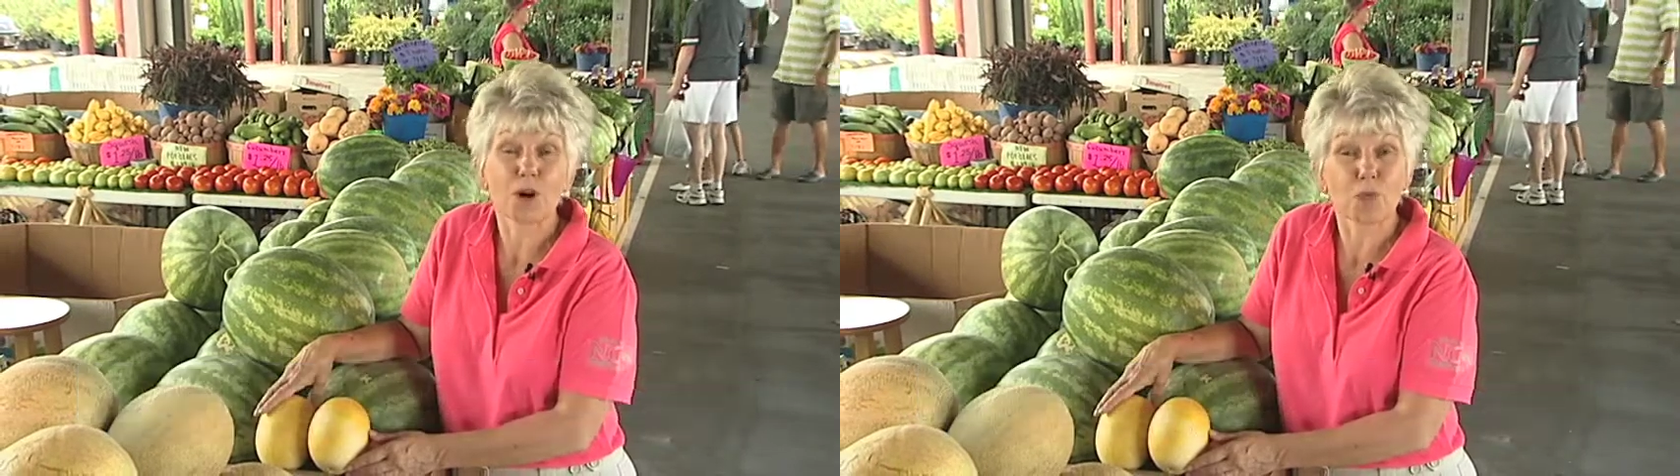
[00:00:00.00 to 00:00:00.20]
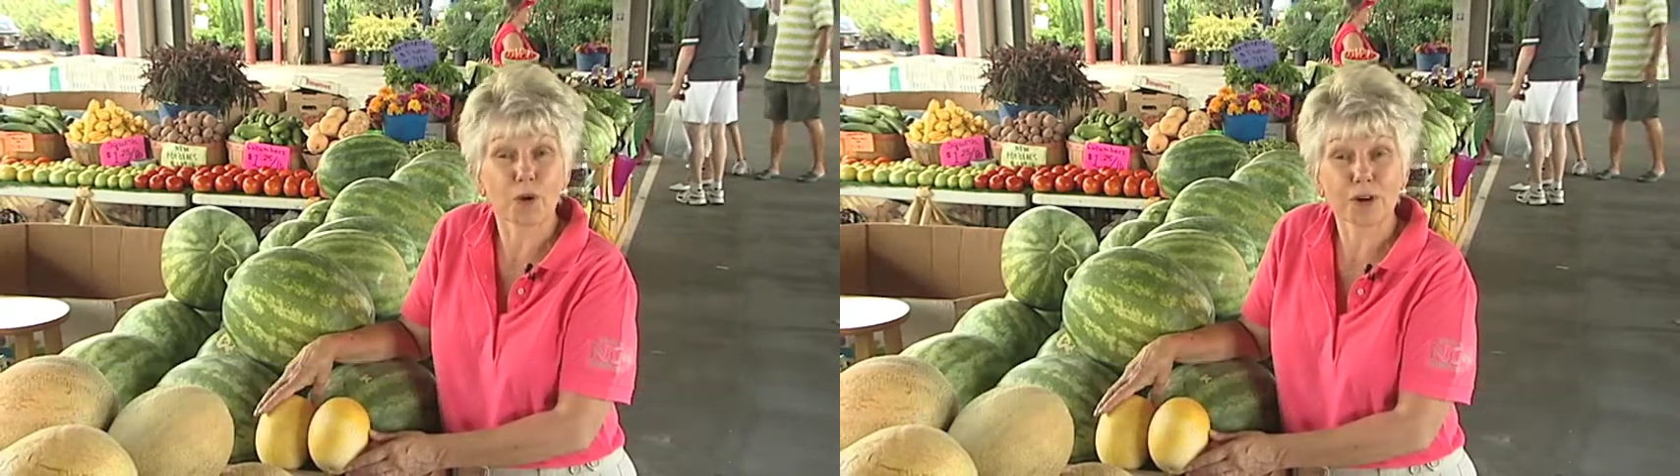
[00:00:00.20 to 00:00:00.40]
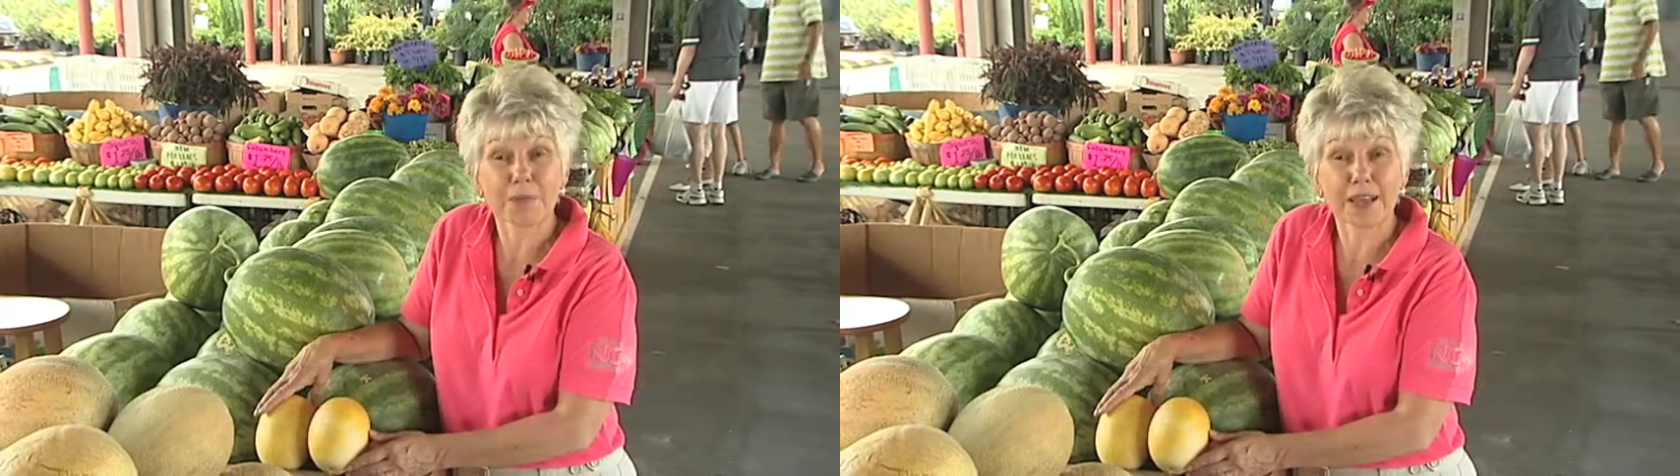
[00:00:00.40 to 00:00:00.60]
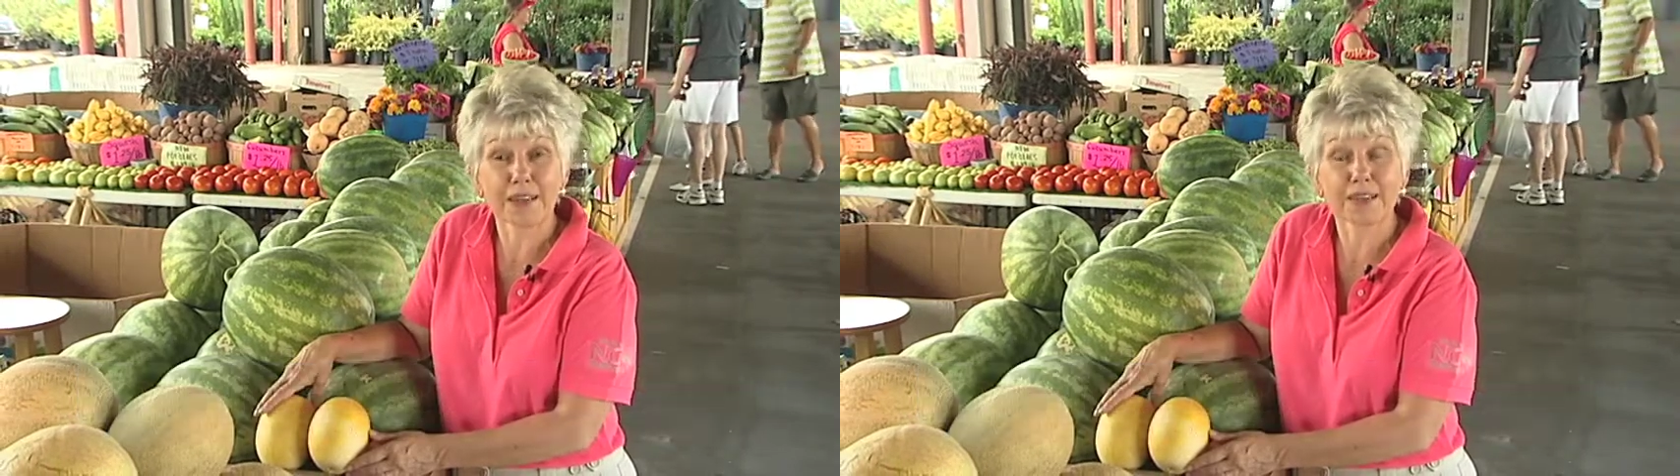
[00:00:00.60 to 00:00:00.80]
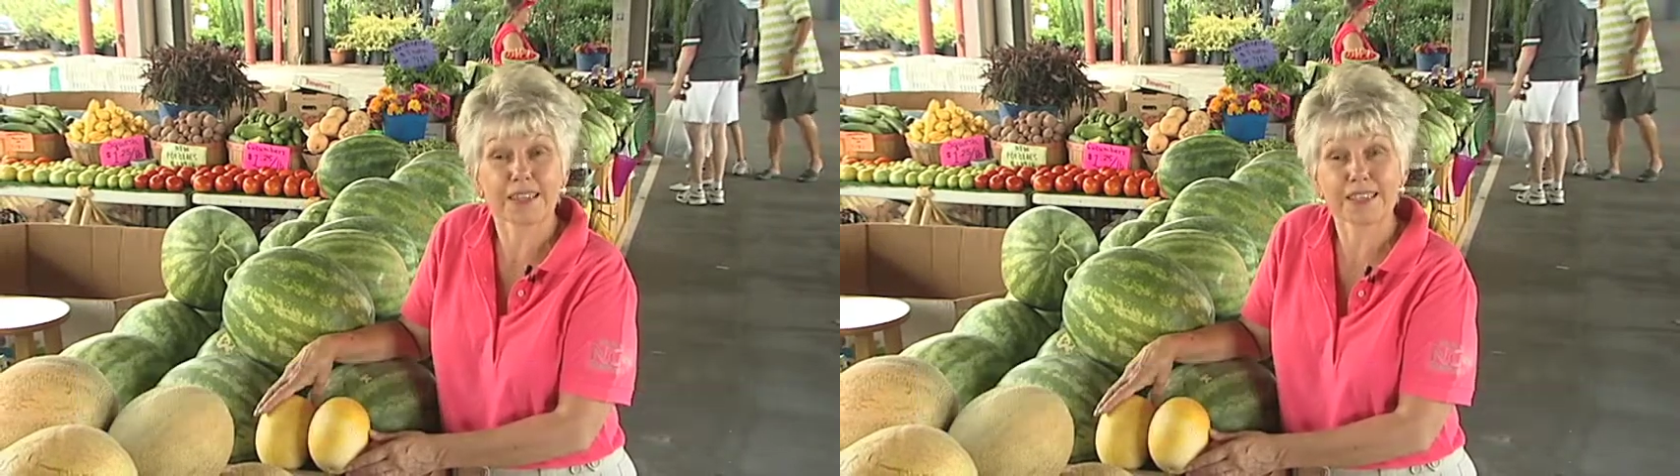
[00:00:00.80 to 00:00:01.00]

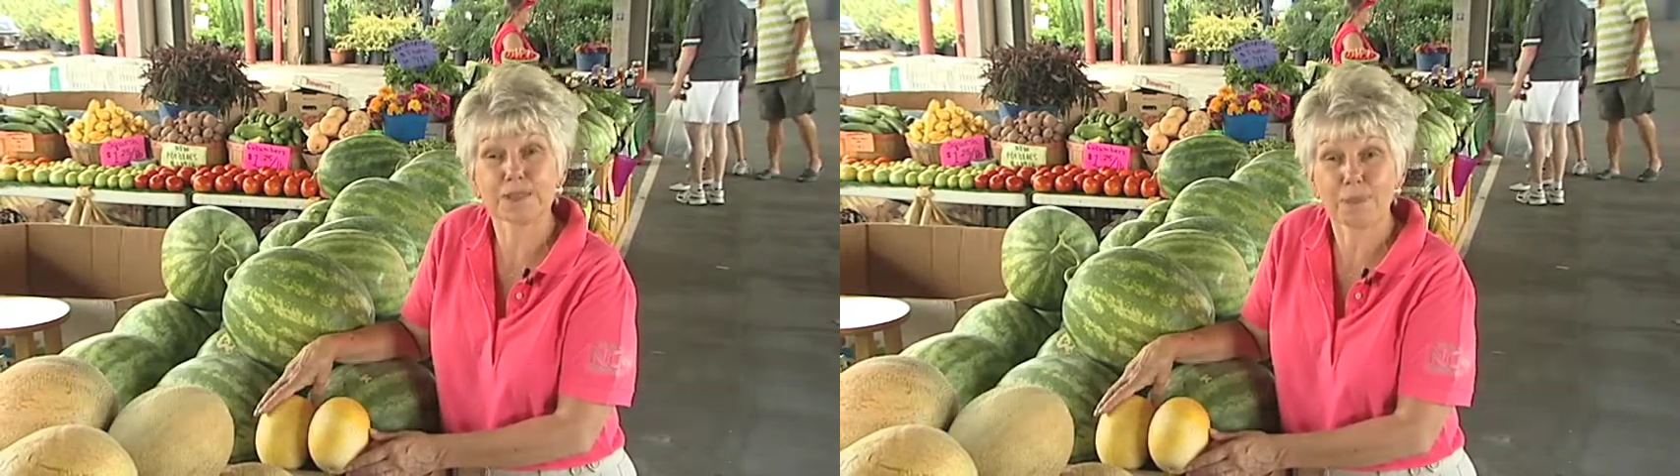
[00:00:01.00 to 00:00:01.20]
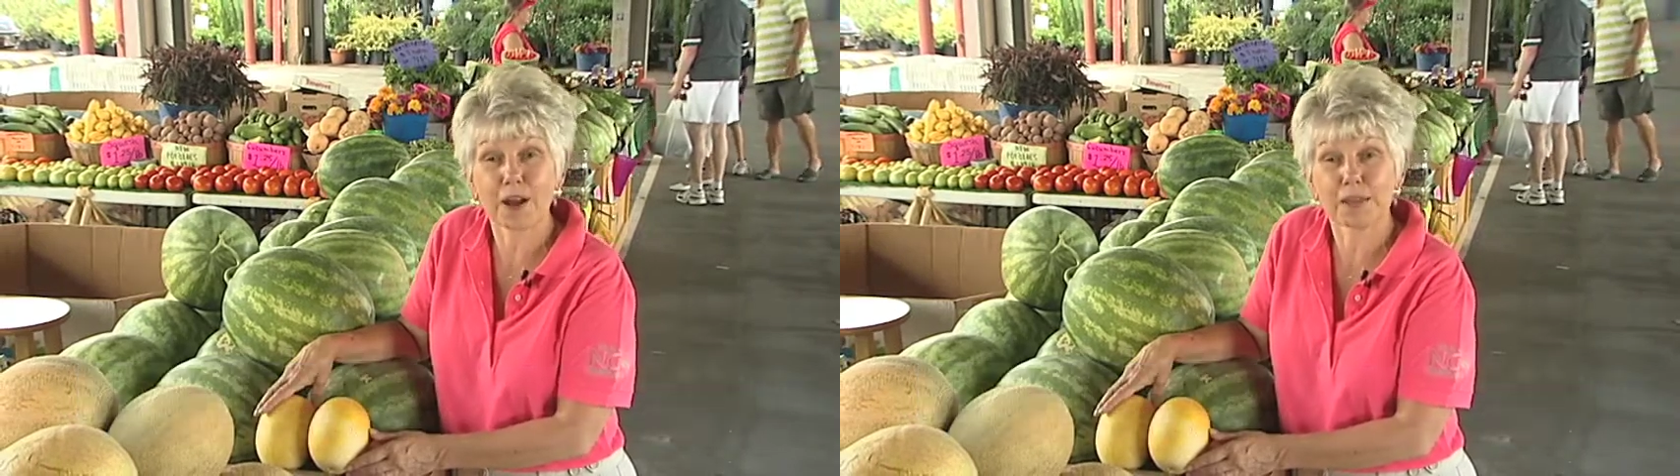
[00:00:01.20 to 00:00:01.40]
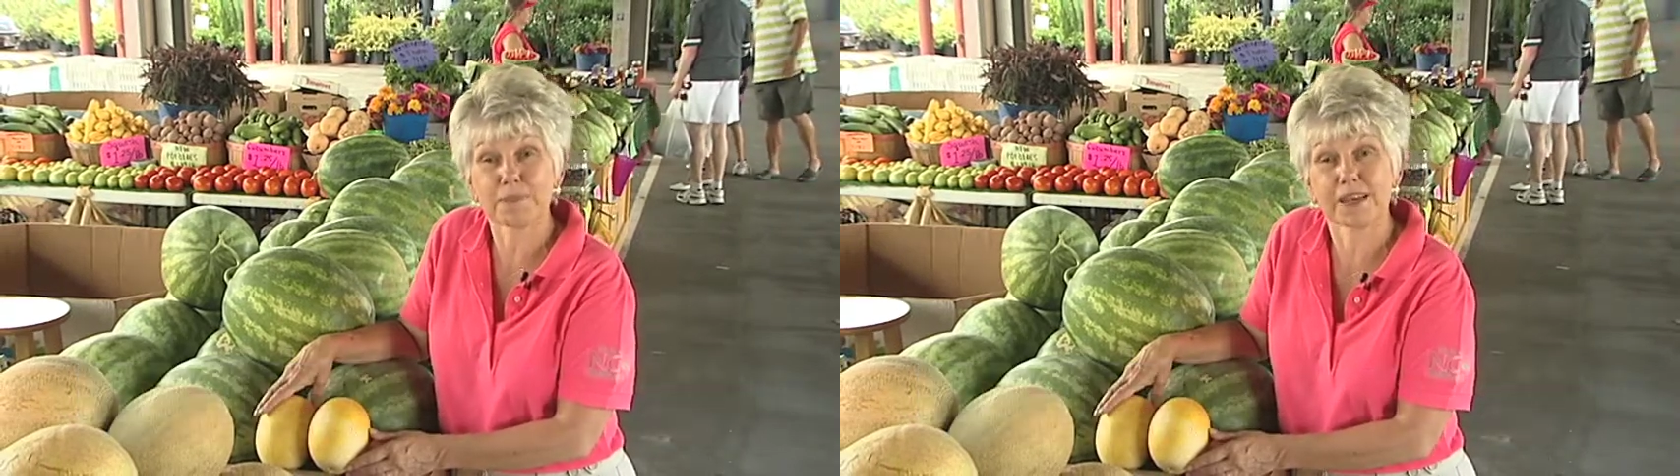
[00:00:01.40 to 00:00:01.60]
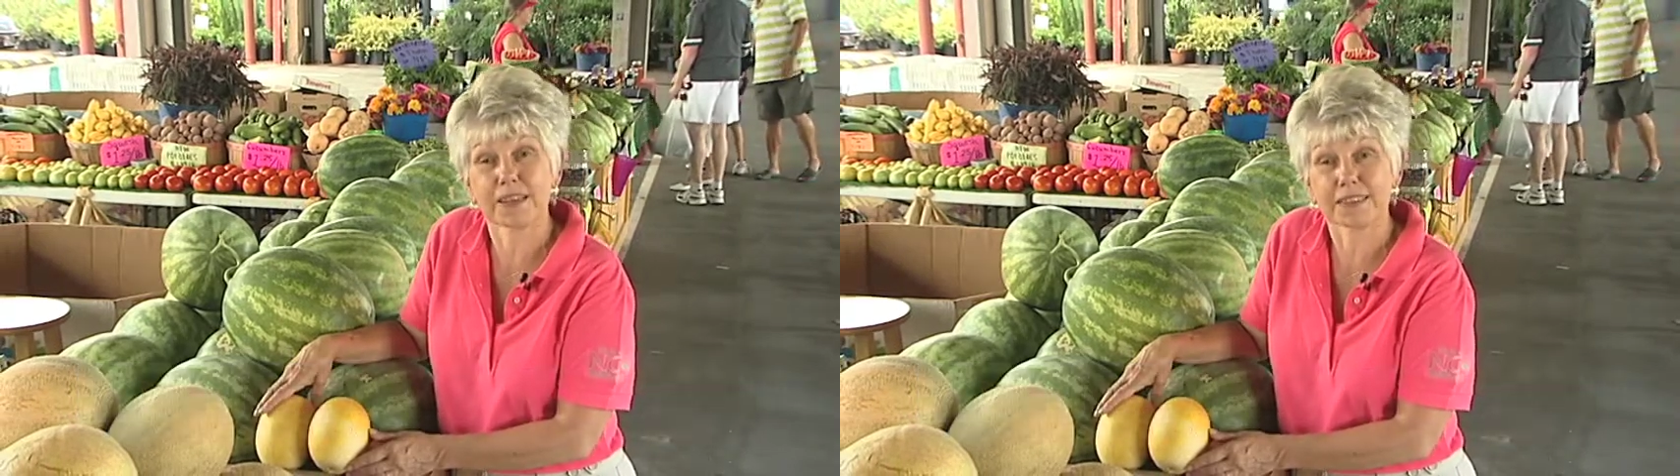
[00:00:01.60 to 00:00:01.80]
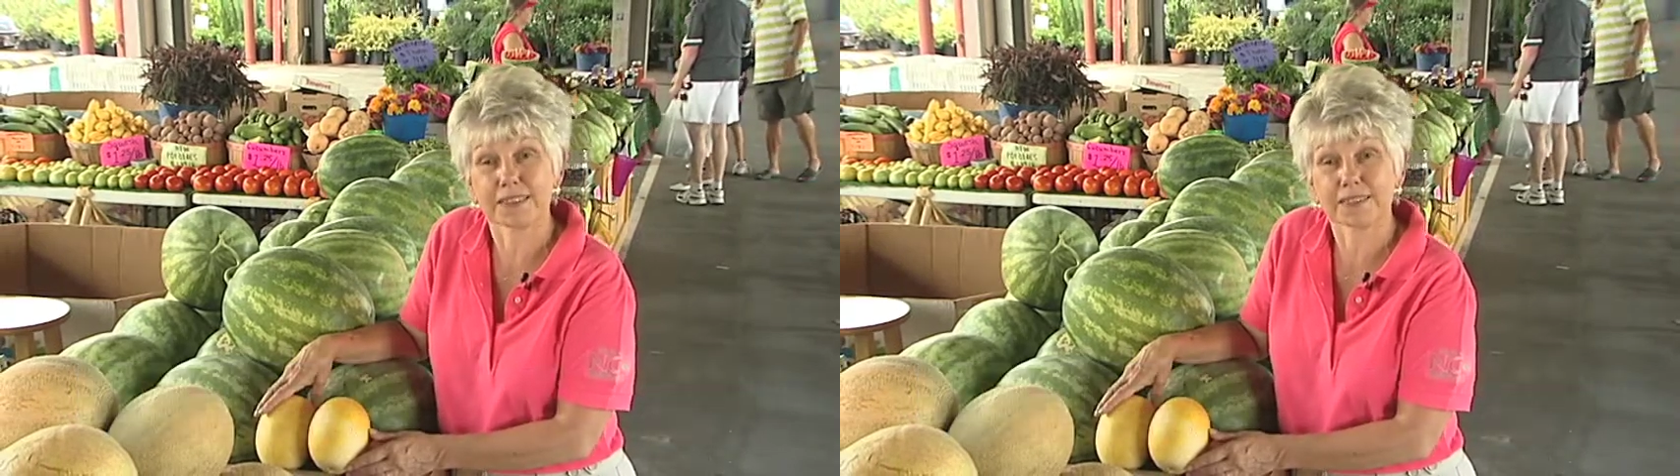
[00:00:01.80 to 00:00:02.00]
watermelon and sprite melon.